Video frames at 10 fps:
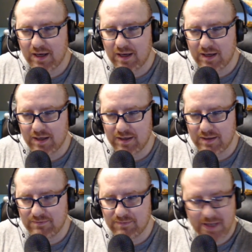uh,
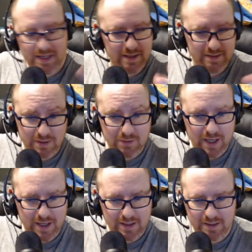is
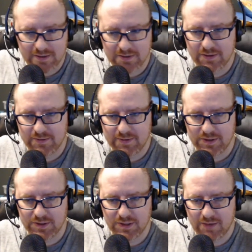located, and so
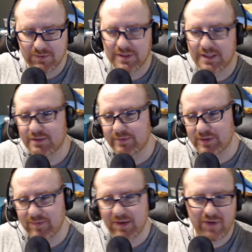much I wouldn't say so
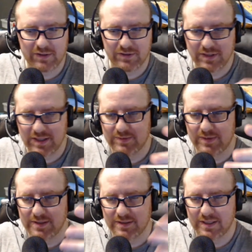much manufacturing takes
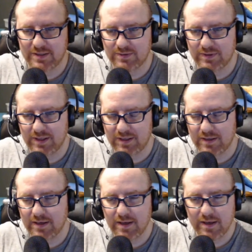place because that's really
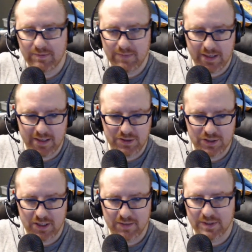in mainland
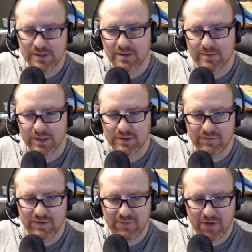China, but so much
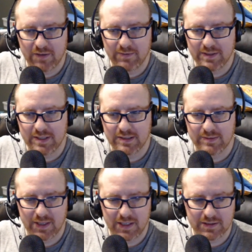of the development takes
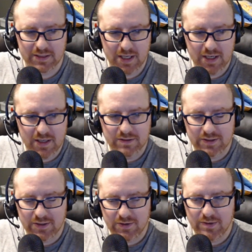place.
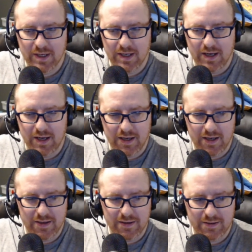So
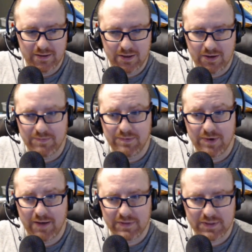uh, you know,
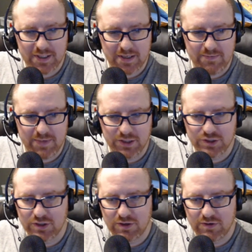obviously a big
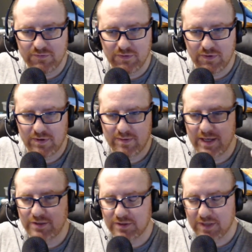show for the
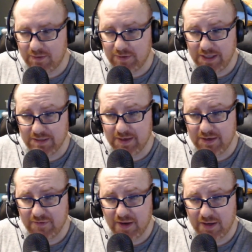major Taiwanese
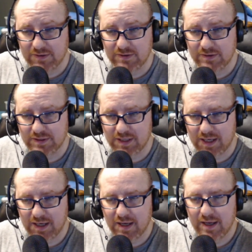manufacturers
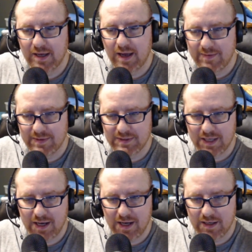like
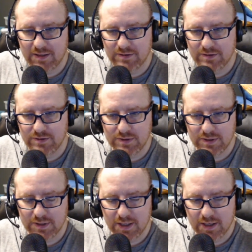MSI and
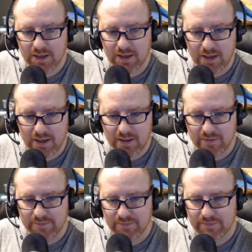ASUS
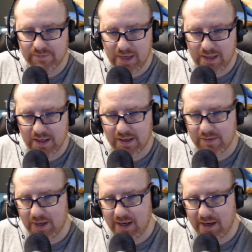um, and
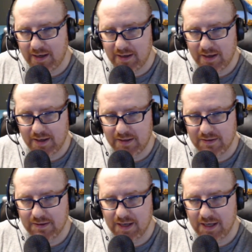Gigabyte
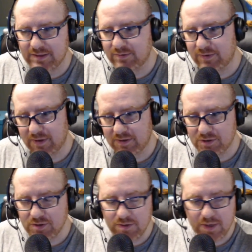and Acer were there
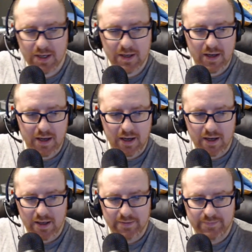too.
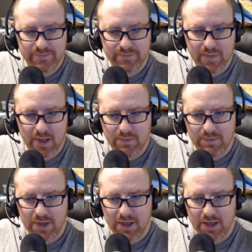Um,
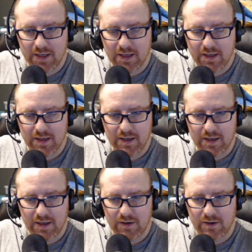but
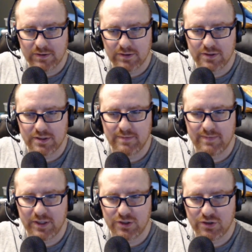uh, also just a
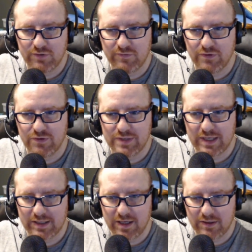big show for new
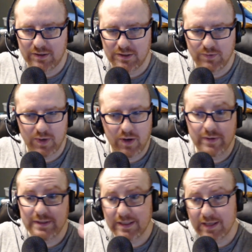technologies. We
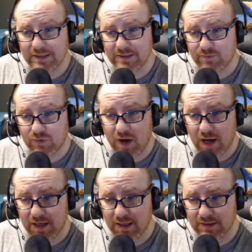always see lots of
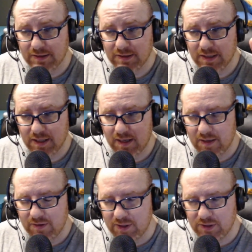products
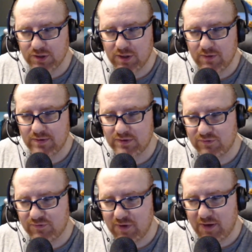this show was